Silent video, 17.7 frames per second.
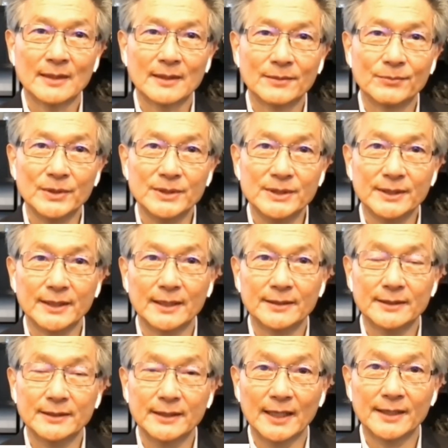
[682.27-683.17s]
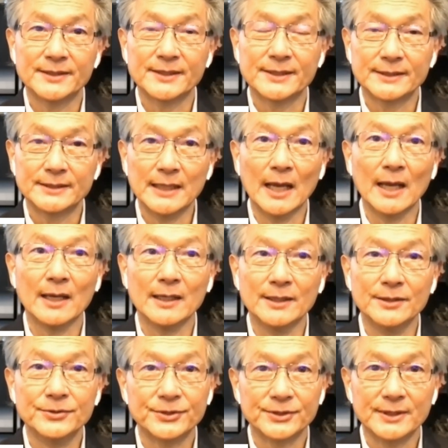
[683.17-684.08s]
When you get to that
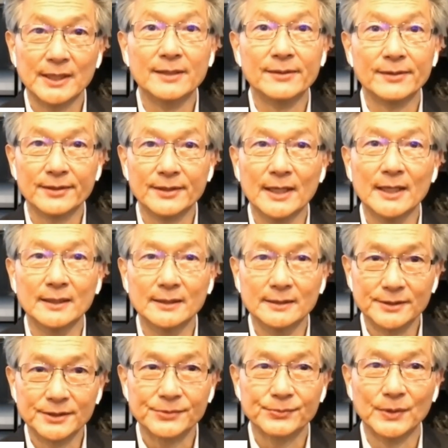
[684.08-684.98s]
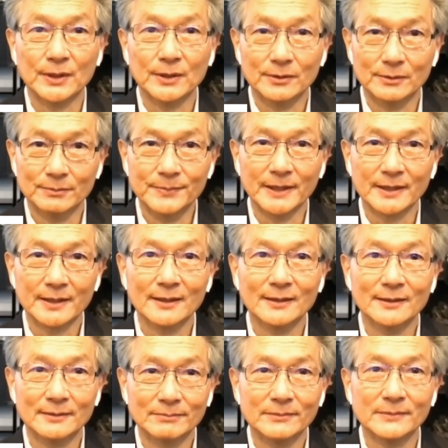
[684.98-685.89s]
stage, then things will
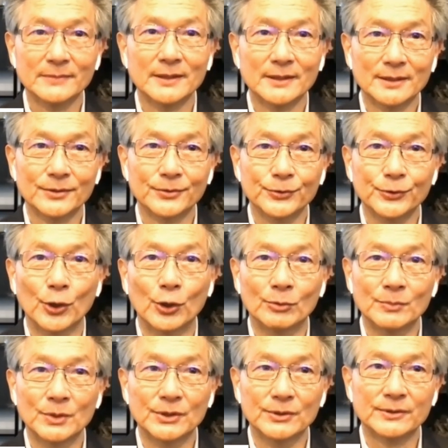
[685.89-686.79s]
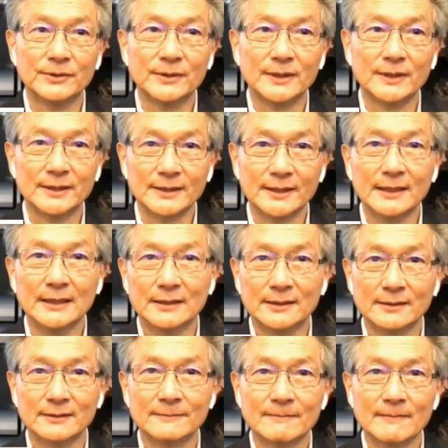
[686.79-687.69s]
become normal
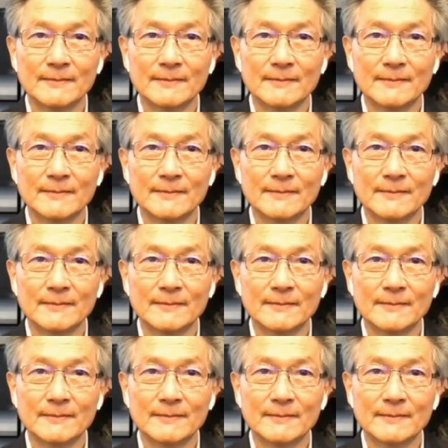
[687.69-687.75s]
again.